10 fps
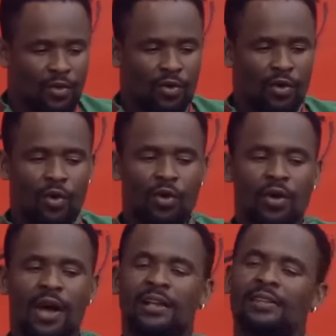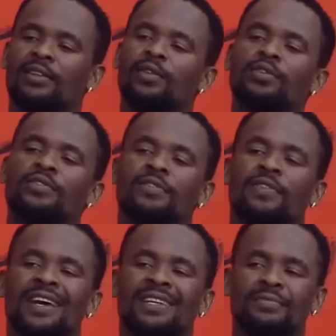go and look for
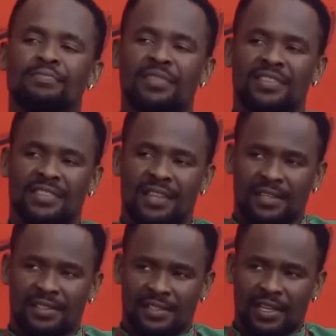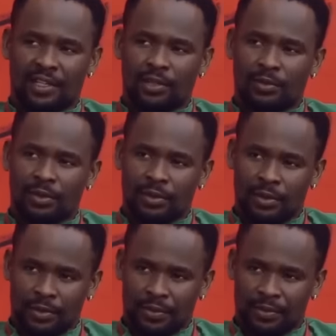any business that you will
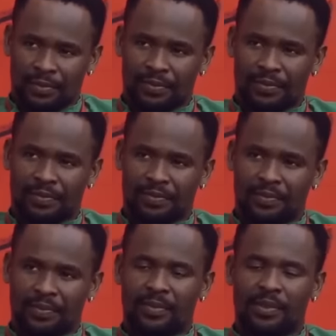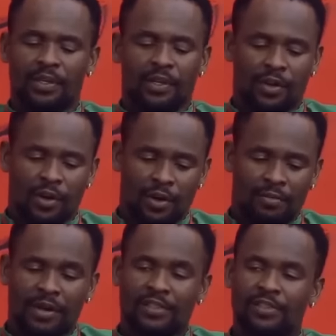do. Come
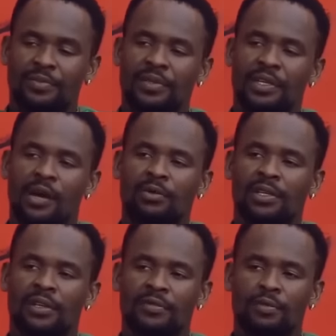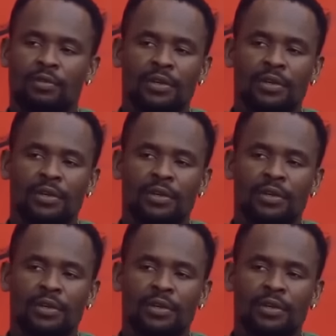back to me, I will give you 1